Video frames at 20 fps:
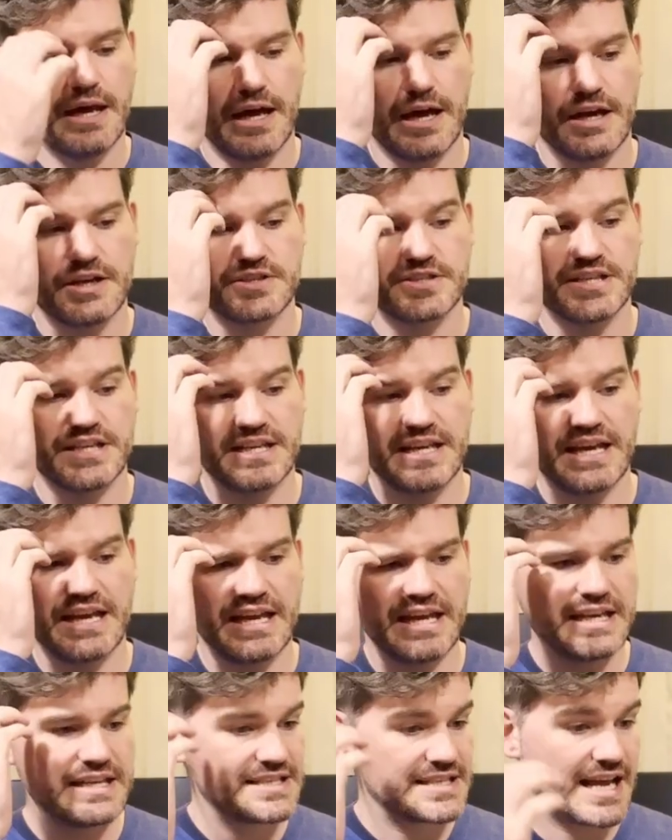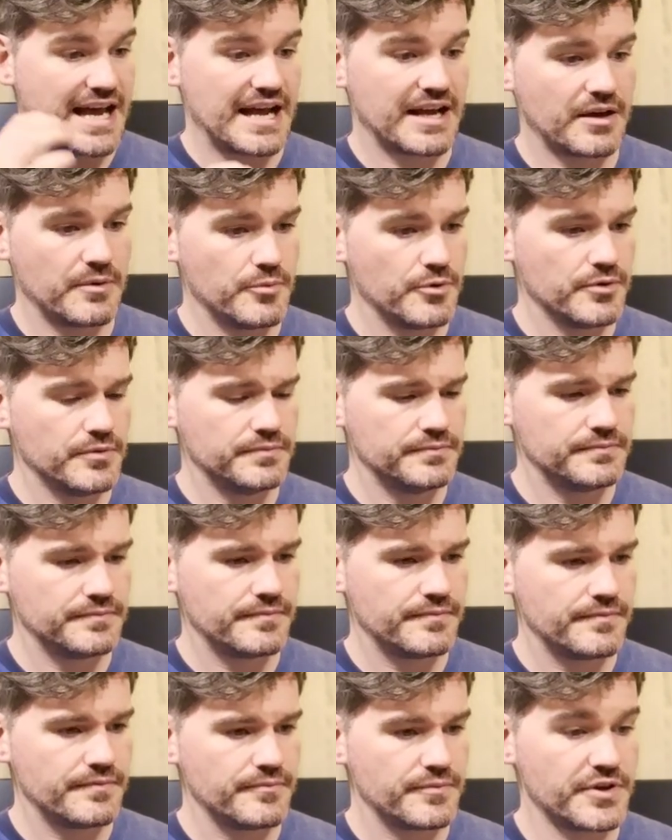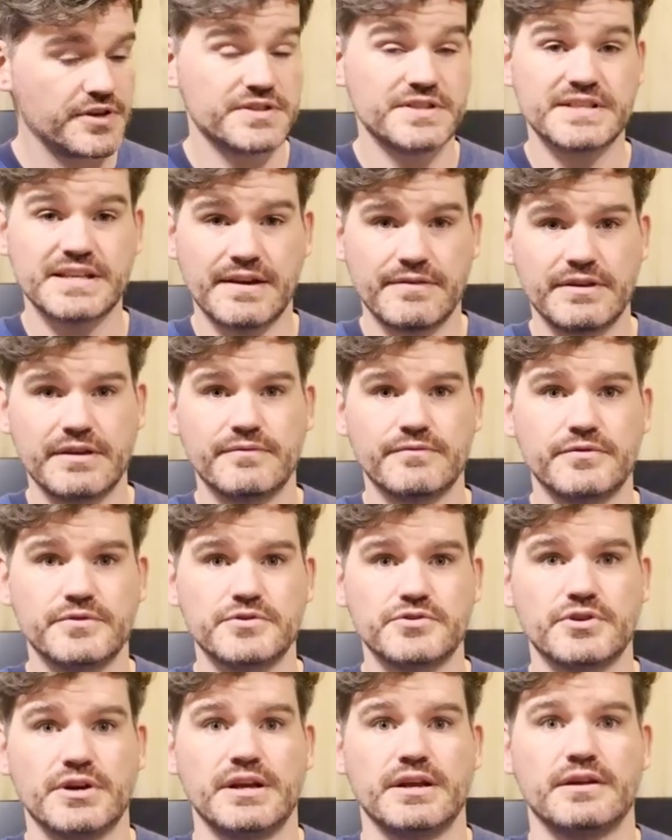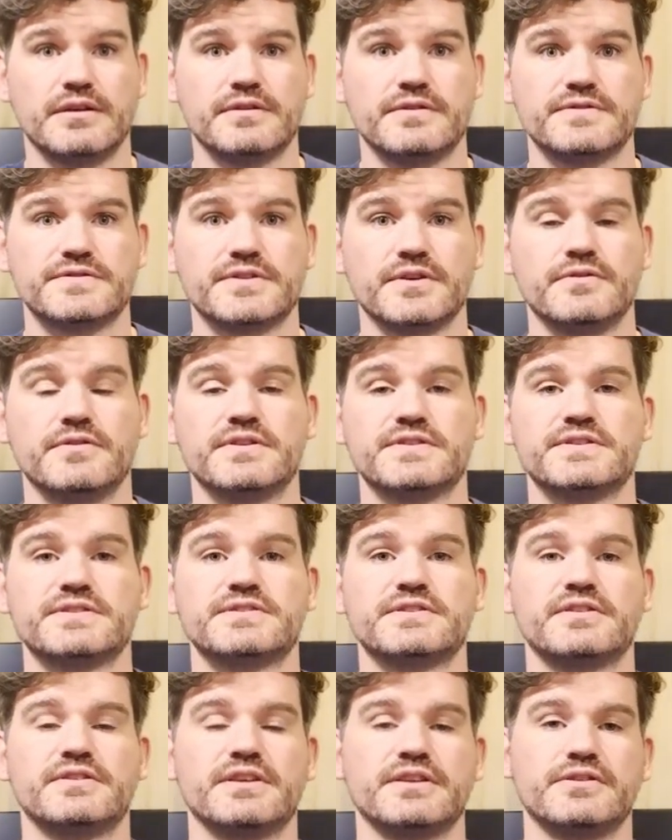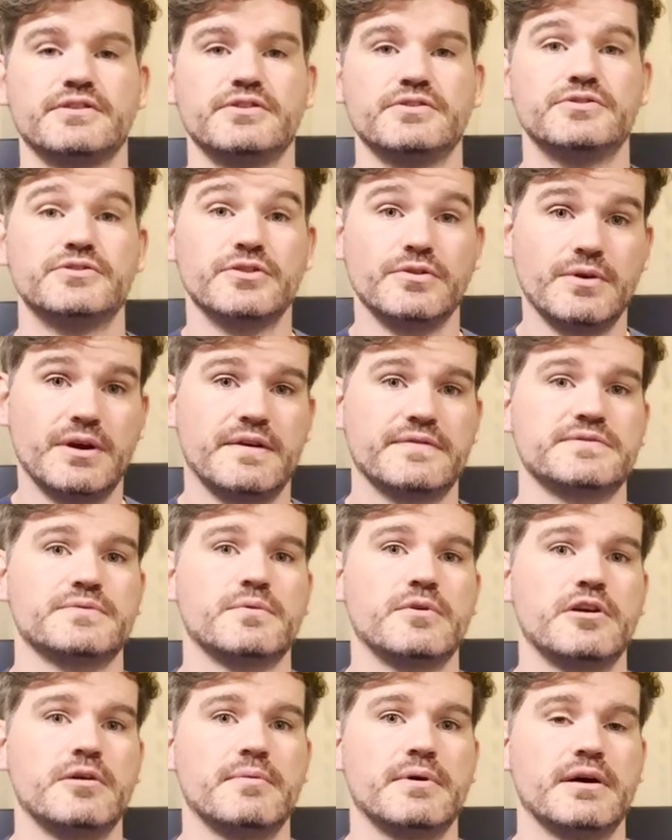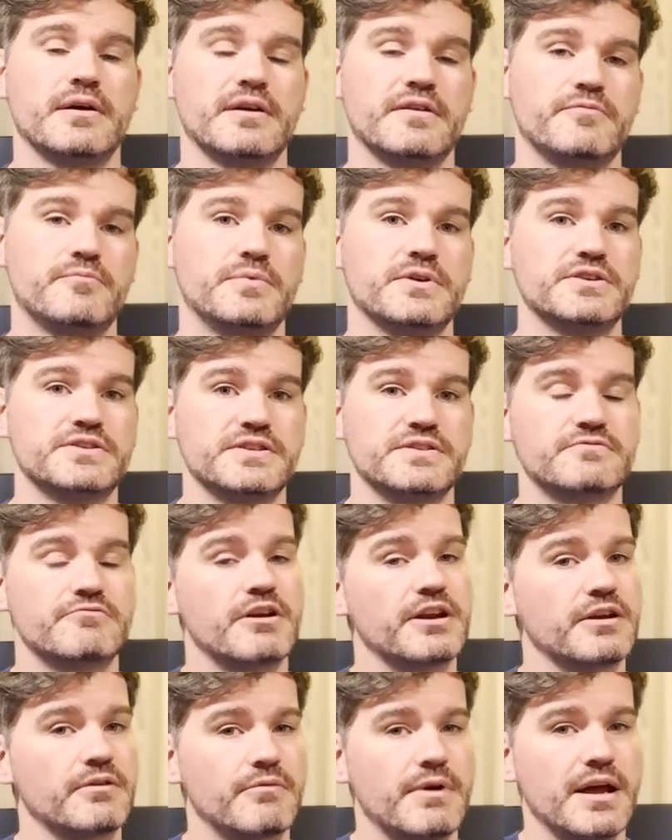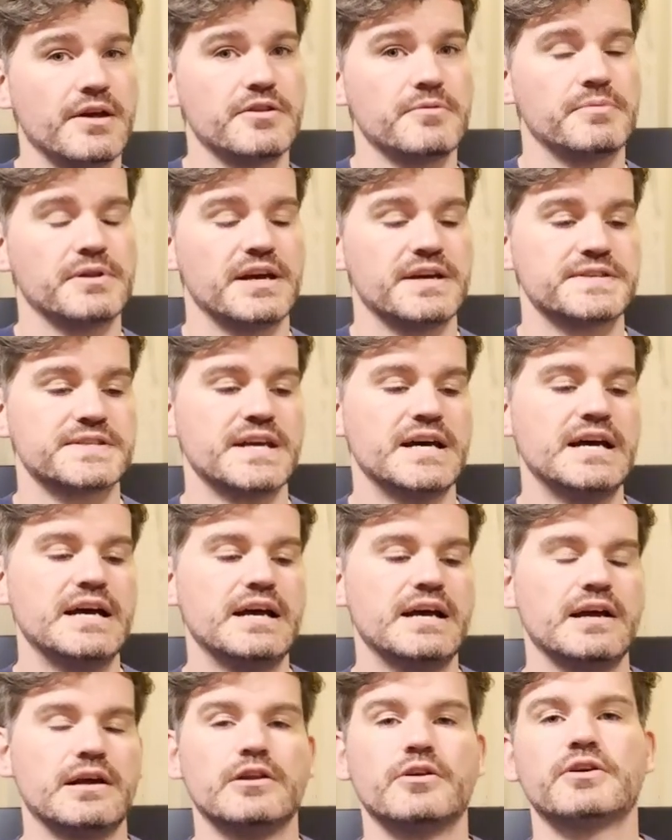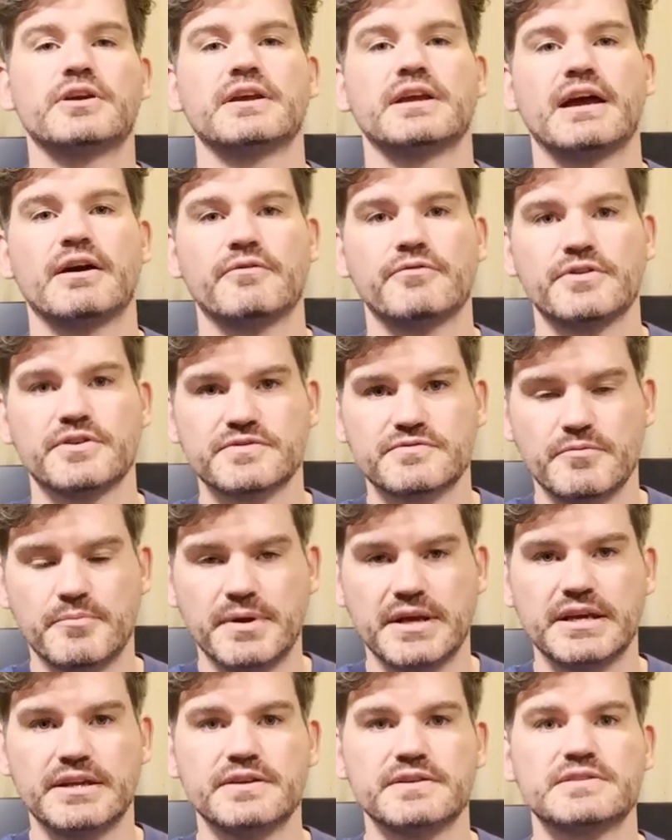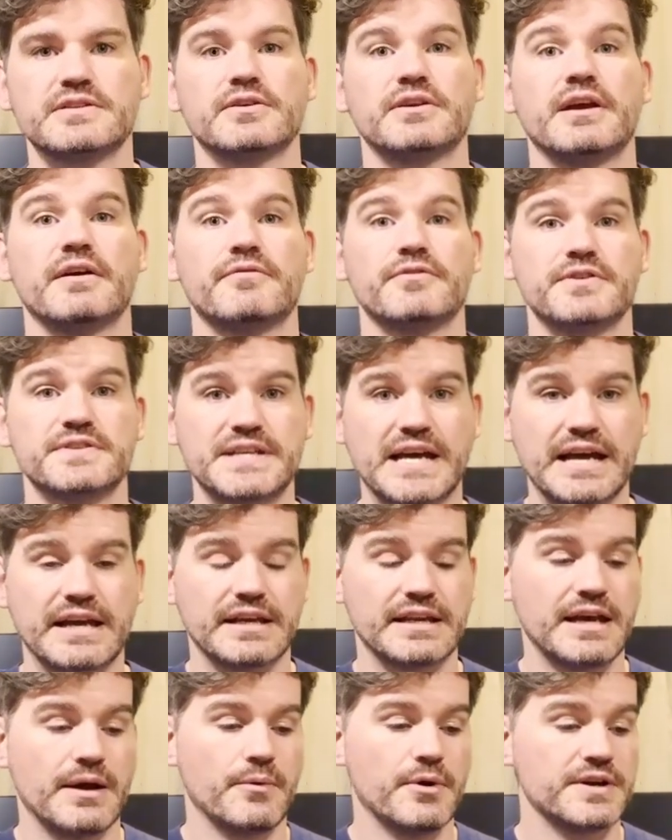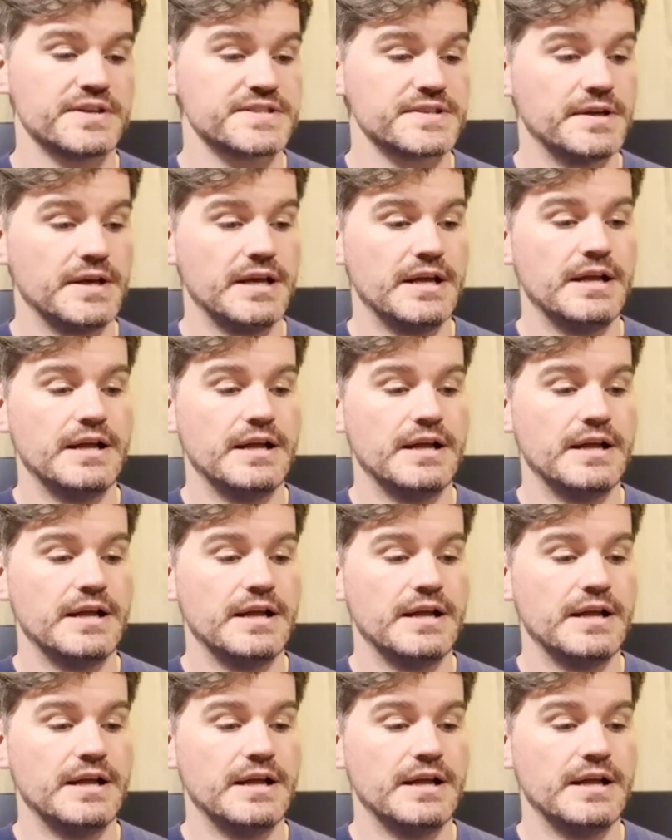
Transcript: She is hackable because she's heavy infantry. So this is the thing that you do have to worry about if Bixie's running around the place, looking out for those repeaters, looking out for those hacker networks.